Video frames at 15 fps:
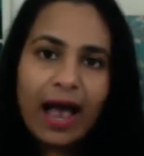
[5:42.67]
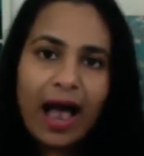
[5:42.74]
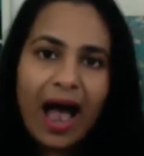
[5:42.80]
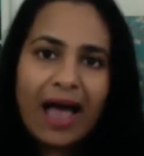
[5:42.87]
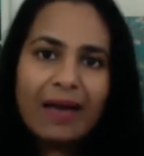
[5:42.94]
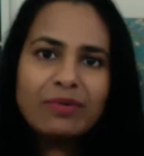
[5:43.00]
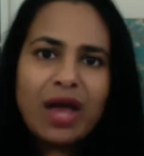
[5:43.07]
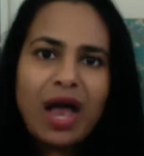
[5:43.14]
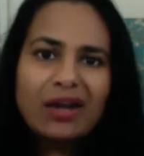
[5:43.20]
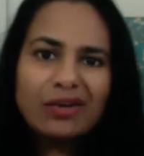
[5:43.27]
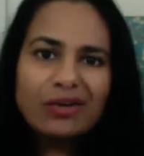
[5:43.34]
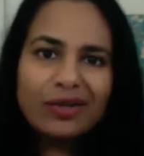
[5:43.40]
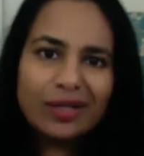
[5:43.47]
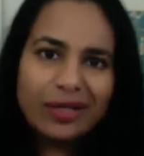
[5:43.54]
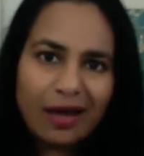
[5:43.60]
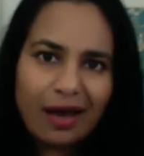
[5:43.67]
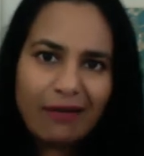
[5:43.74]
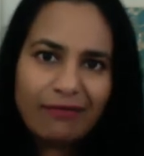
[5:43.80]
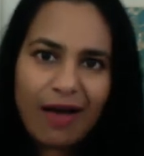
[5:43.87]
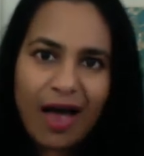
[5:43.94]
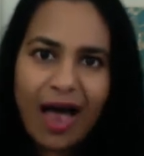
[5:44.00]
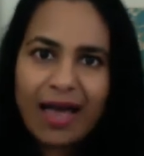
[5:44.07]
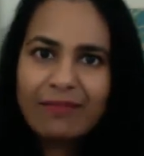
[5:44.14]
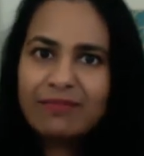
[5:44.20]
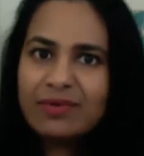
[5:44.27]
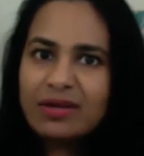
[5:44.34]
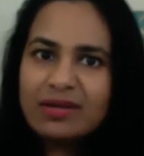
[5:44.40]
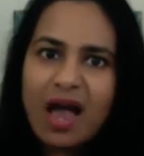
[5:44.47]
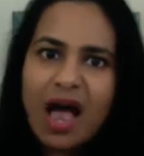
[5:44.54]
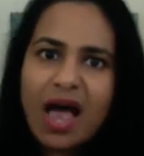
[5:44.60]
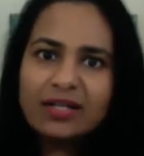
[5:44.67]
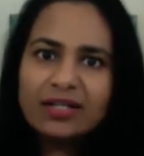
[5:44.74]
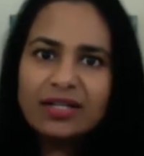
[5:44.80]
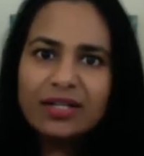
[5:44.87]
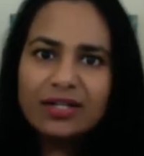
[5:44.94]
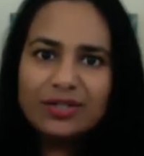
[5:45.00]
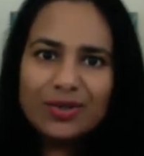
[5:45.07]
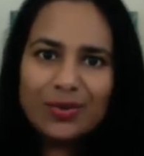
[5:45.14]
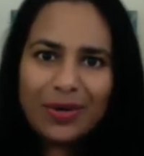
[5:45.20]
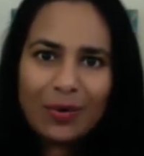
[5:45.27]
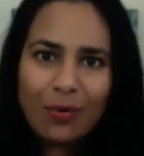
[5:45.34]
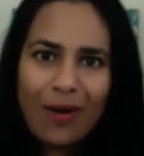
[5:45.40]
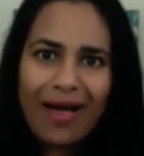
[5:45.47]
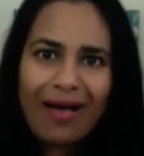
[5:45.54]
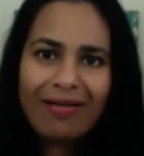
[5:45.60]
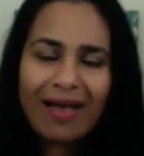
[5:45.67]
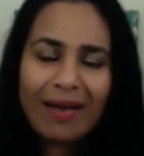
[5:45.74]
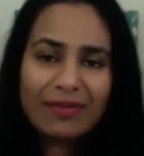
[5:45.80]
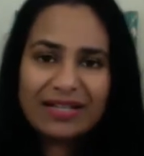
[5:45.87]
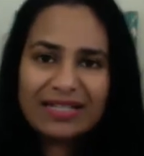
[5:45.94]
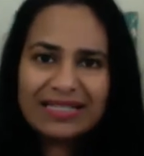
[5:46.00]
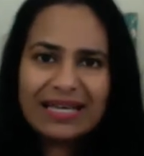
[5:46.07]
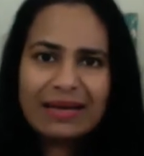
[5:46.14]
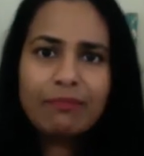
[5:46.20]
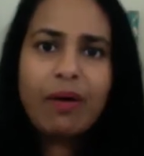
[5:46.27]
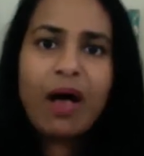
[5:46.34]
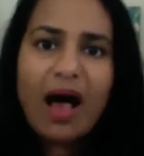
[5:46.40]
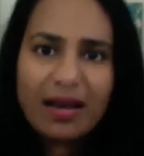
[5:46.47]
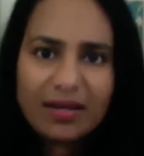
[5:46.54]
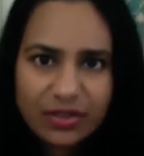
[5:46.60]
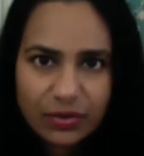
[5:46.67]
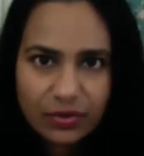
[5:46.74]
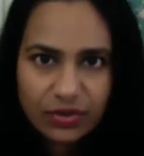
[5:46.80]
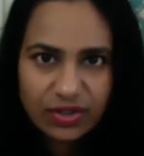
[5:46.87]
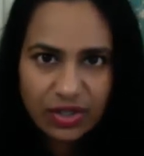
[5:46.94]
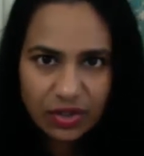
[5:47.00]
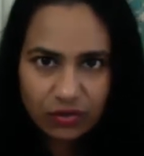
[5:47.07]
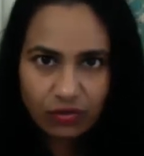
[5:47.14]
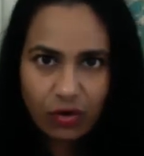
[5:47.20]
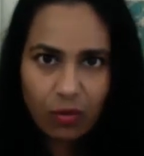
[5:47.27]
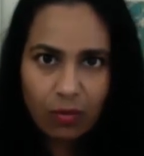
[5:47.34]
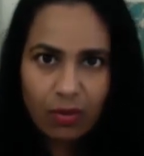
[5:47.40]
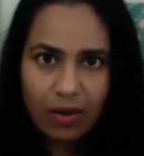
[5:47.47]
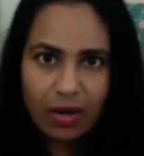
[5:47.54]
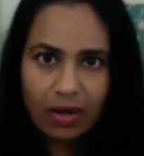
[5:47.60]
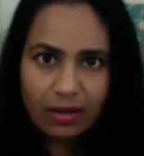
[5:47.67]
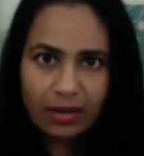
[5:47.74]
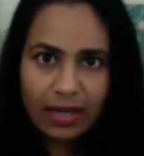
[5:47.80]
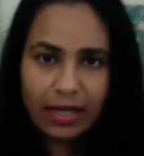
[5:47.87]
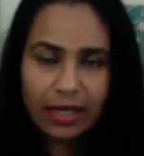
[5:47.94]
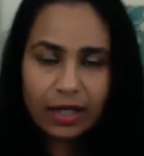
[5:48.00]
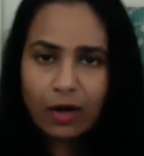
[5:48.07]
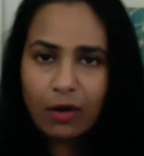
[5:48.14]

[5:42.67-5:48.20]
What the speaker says: I'm not good enough. I'm not doing well. Like, it's the imposter syndrome. Like,